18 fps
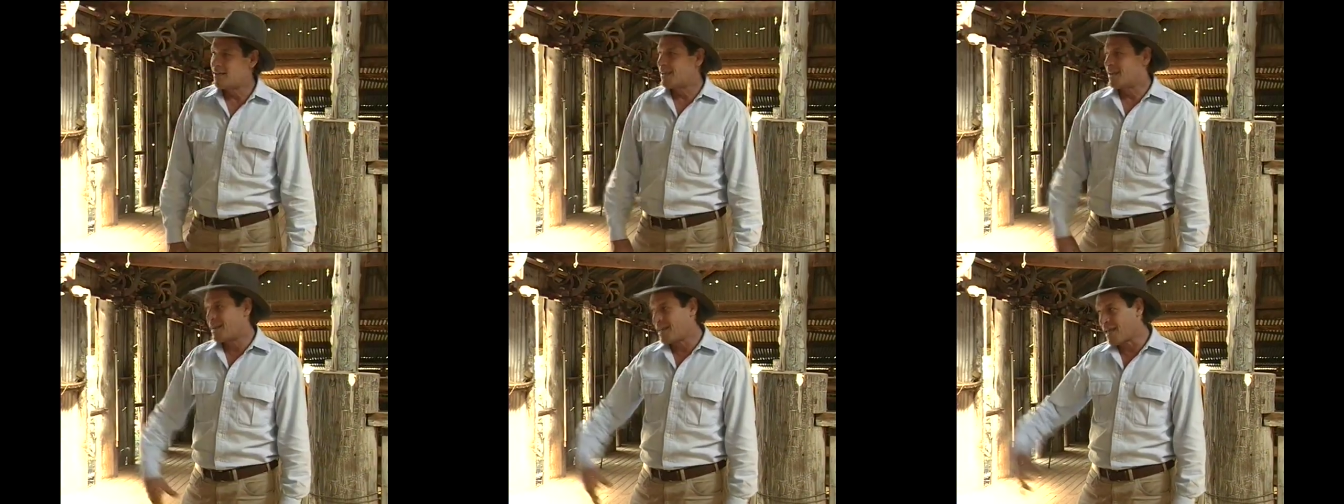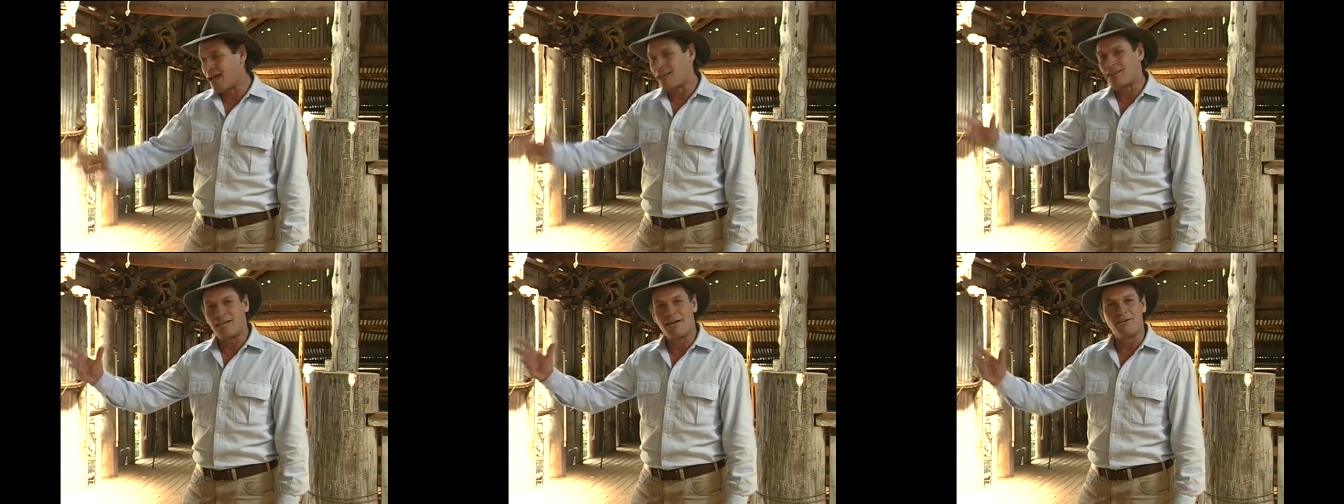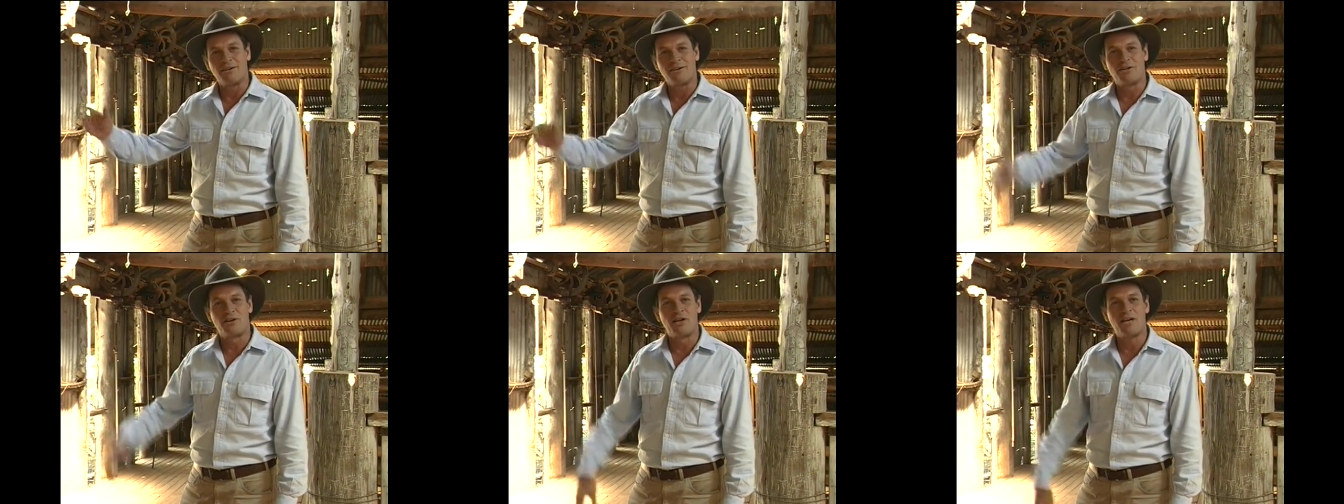Getting out there
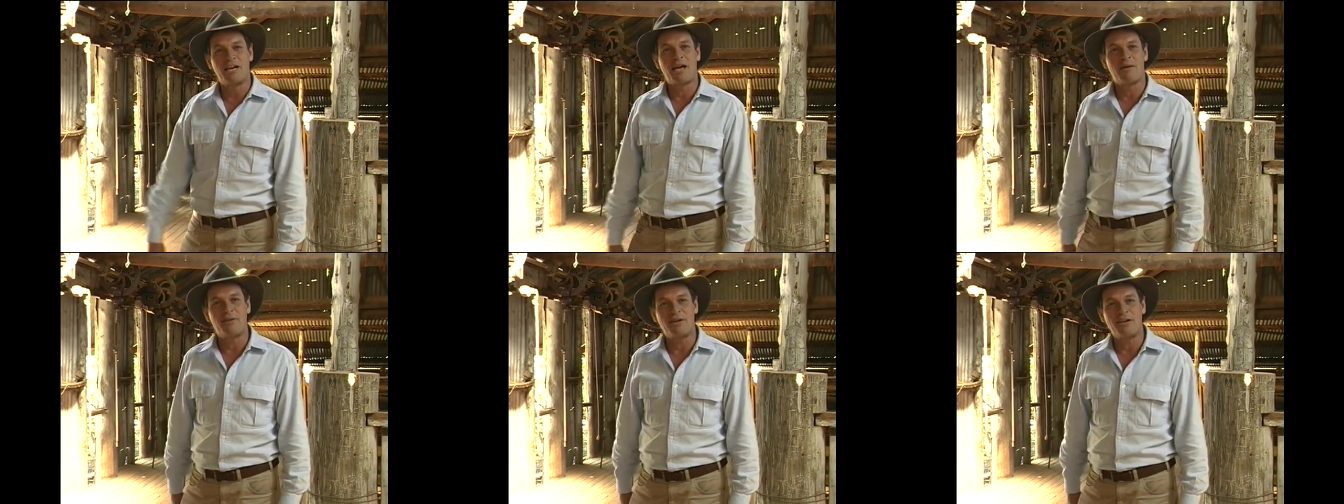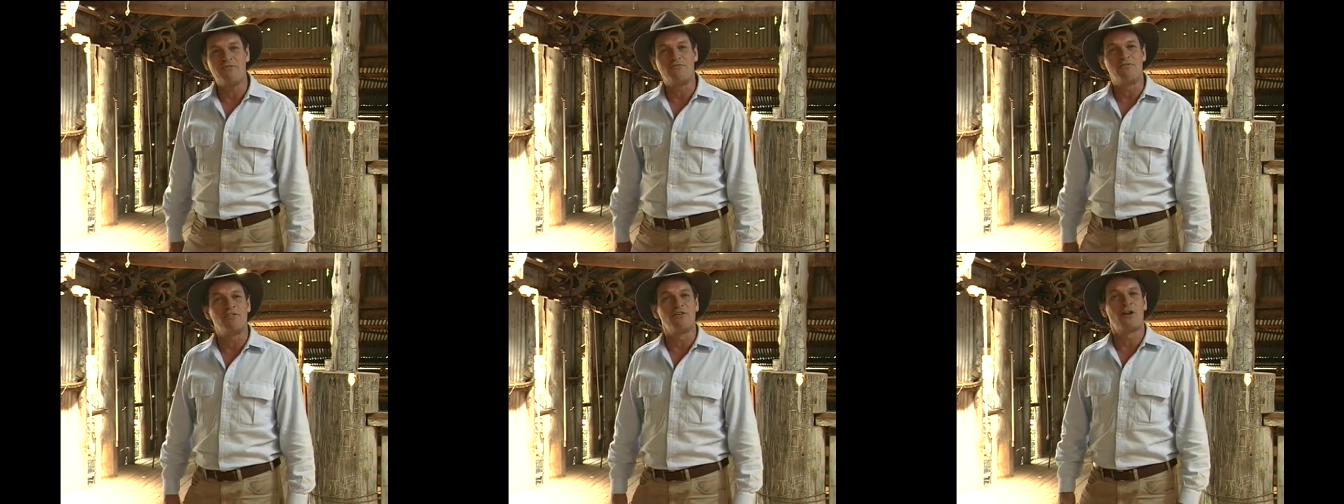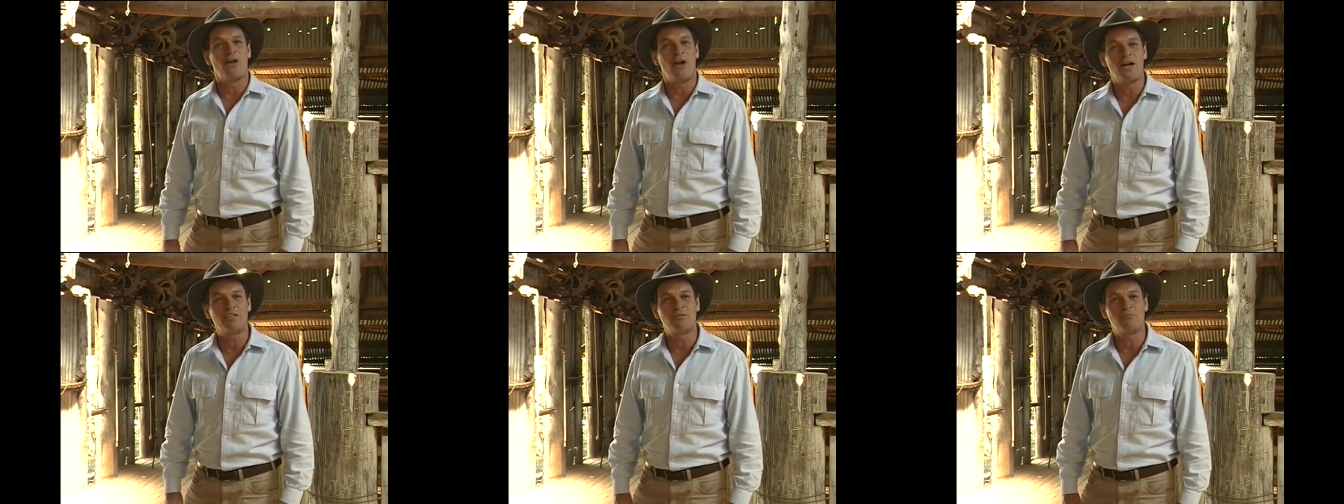and cleaning up any
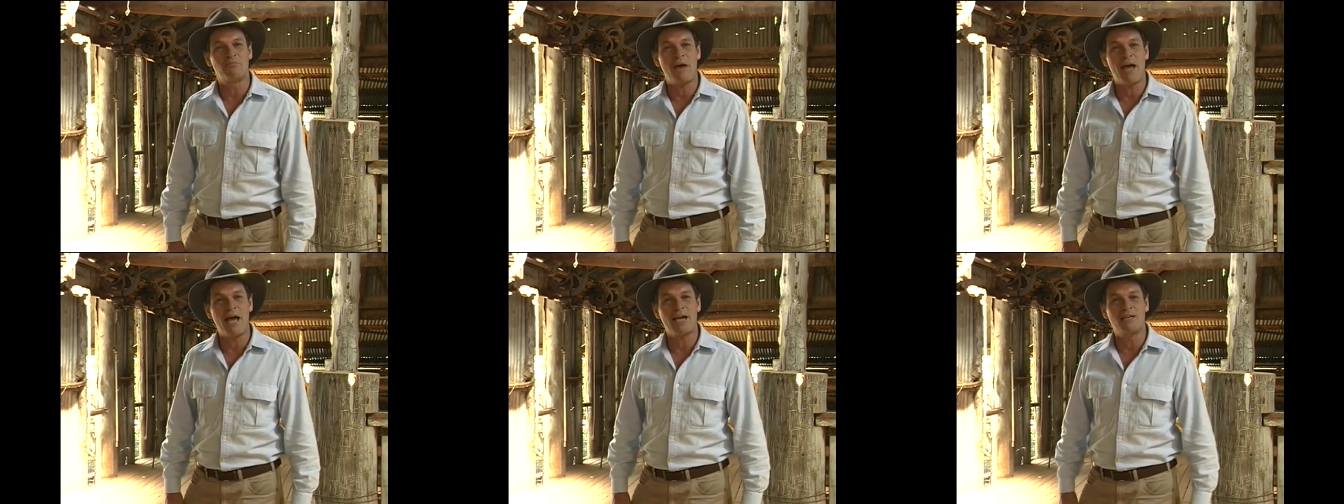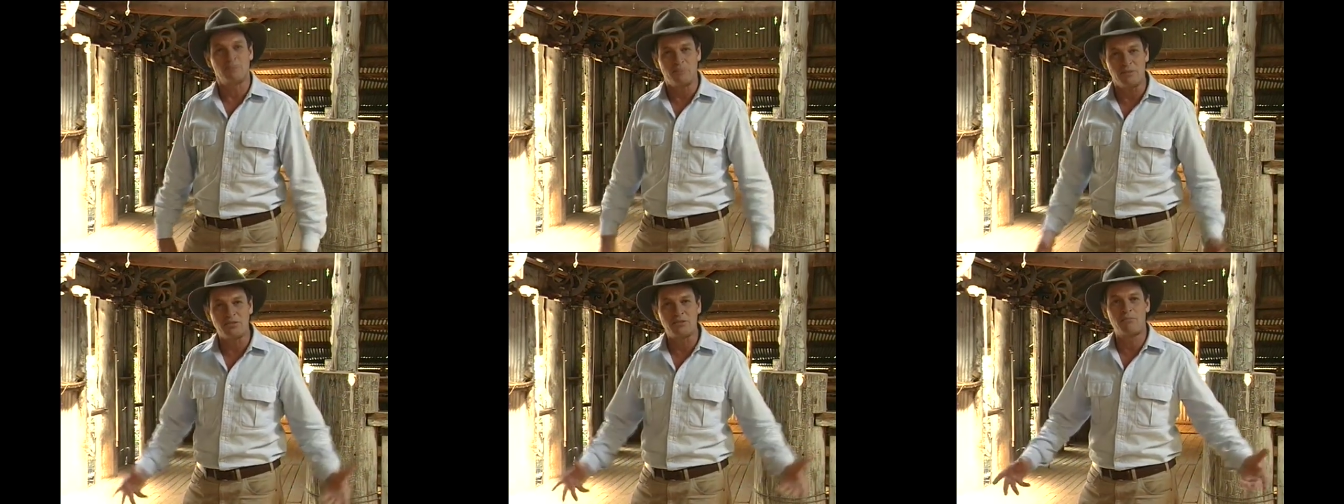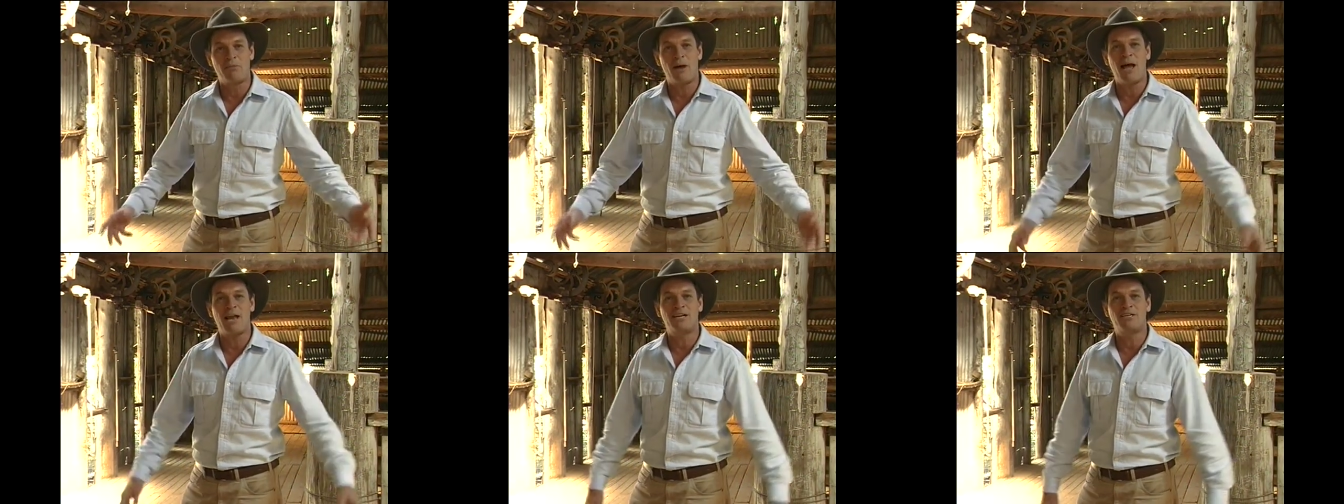fertiliser bags, bits of
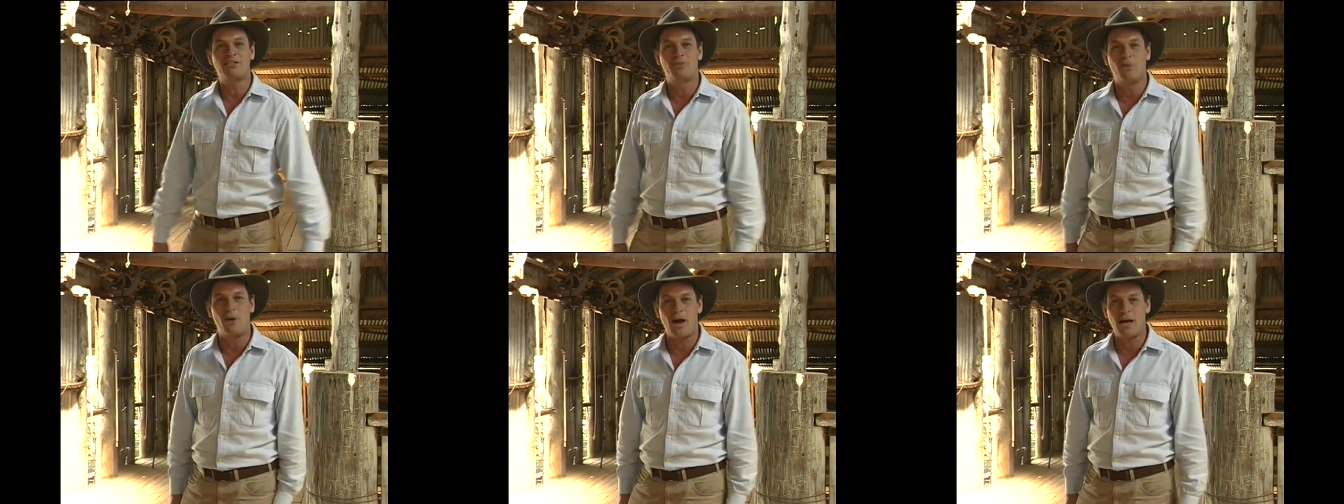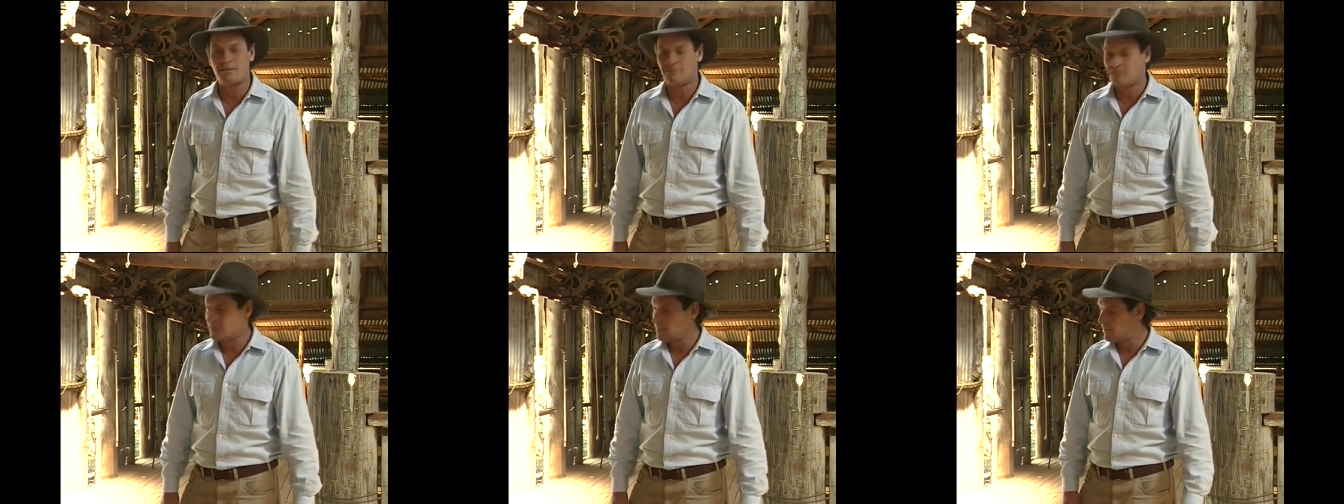baling twine,